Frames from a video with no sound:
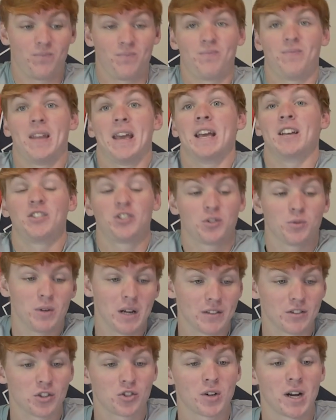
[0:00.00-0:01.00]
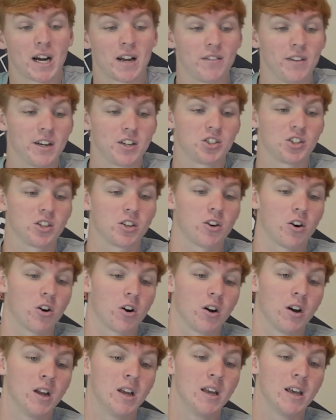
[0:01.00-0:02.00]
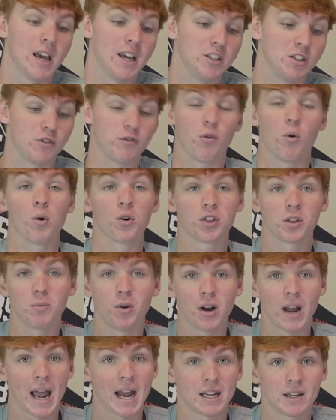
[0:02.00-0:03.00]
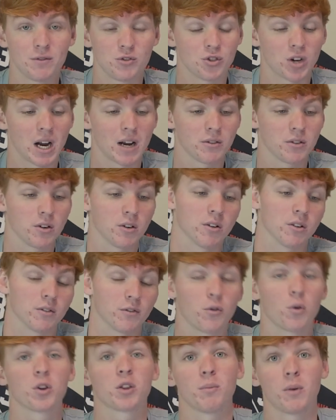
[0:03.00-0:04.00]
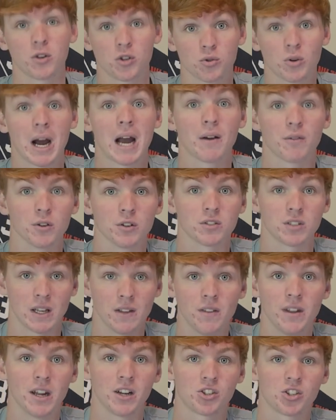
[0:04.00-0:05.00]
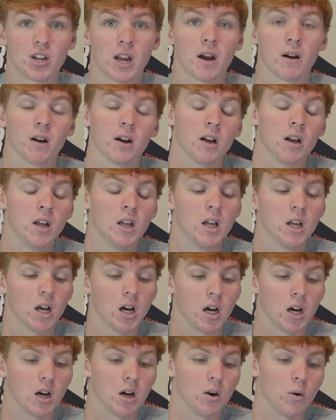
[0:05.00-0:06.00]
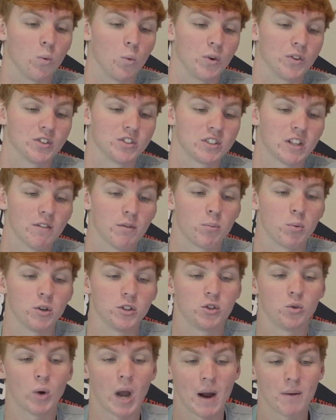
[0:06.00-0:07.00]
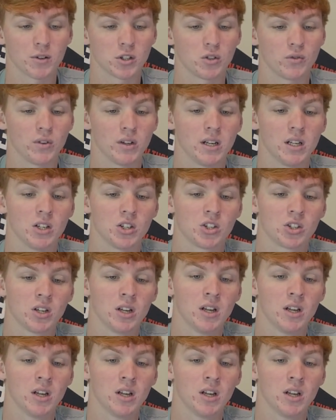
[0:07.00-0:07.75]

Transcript: history at this track in the next gen car. He's fourth among drivers in the next gen era with a 7.2 average finish.